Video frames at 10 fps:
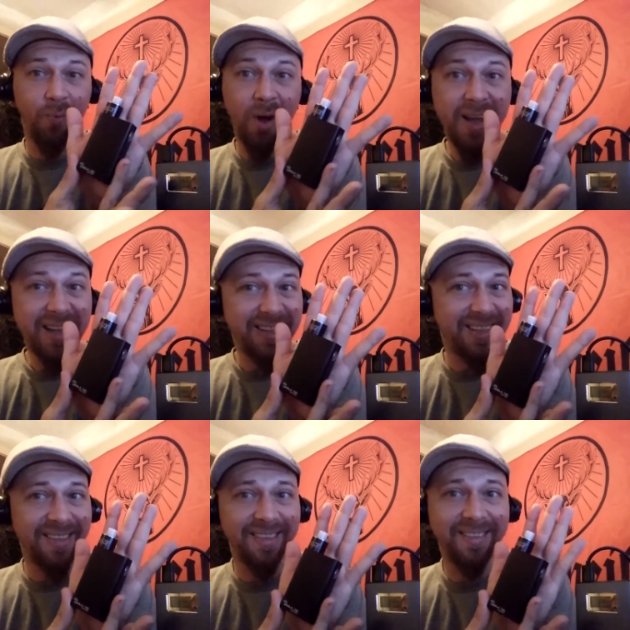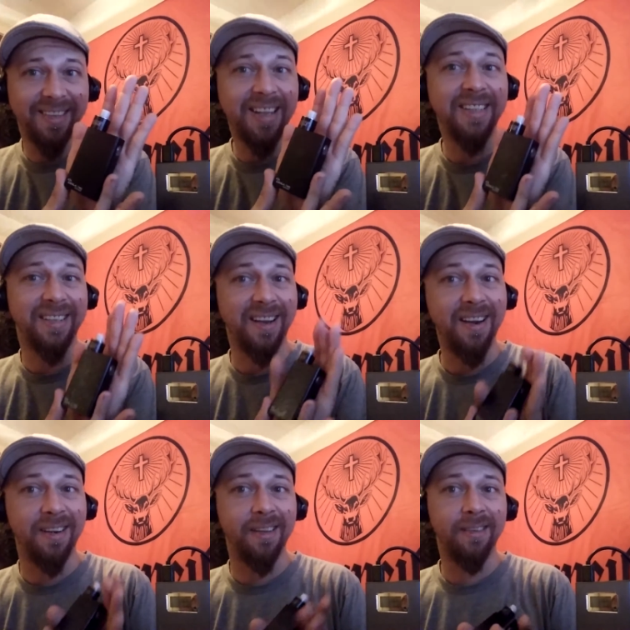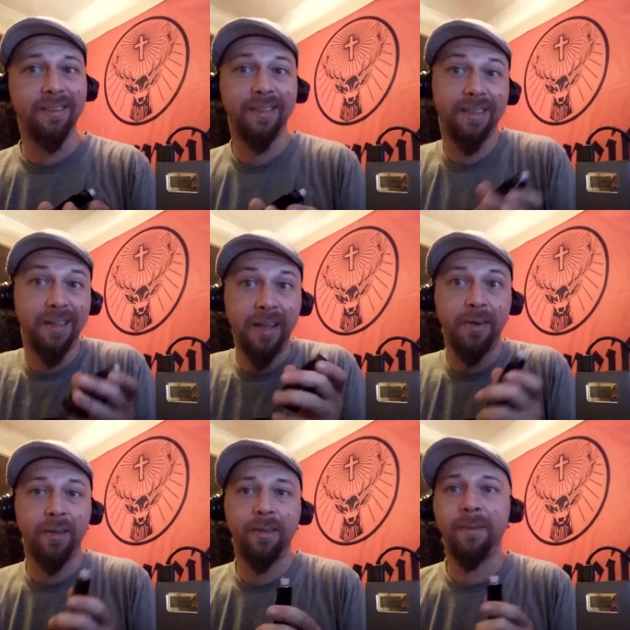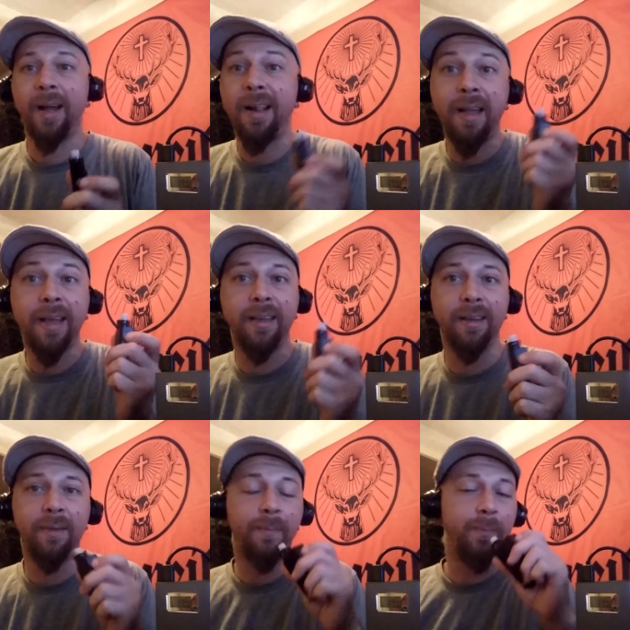what? That's tiny. It's little. I like it.